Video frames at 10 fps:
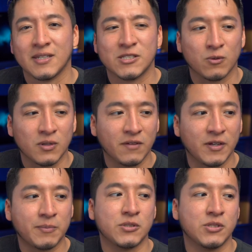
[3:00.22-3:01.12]
that it's only
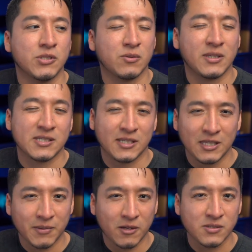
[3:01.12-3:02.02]
available to Sony's E
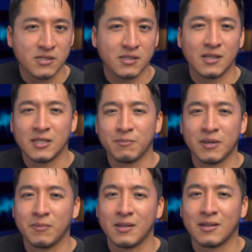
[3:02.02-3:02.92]
mount, and I think
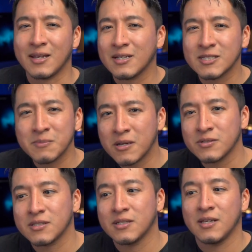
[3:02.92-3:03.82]
maybe Leica's
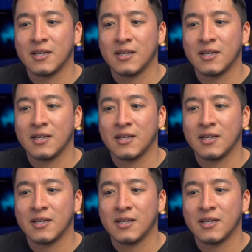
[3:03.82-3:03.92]
mount,